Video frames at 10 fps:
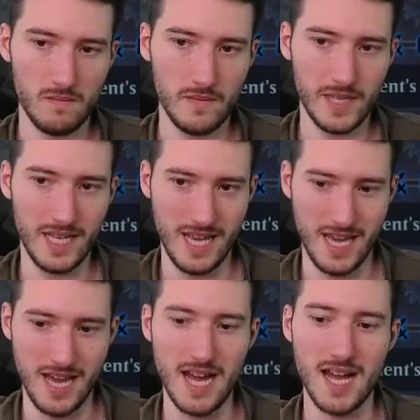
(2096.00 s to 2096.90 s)

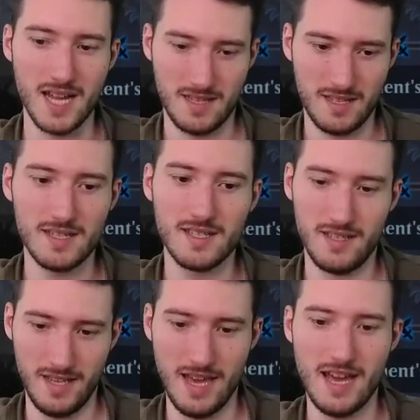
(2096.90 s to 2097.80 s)
Yeah.
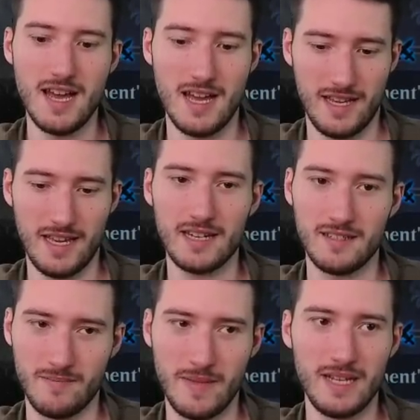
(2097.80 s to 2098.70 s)
Yeah, I got it in
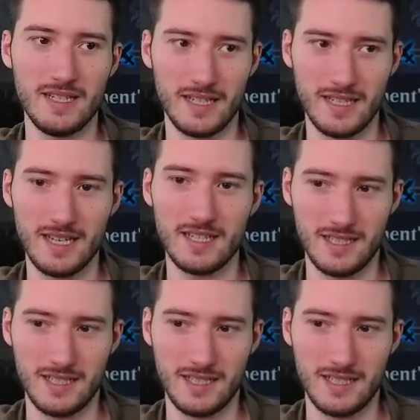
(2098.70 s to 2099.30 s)
the main deck. Yeah.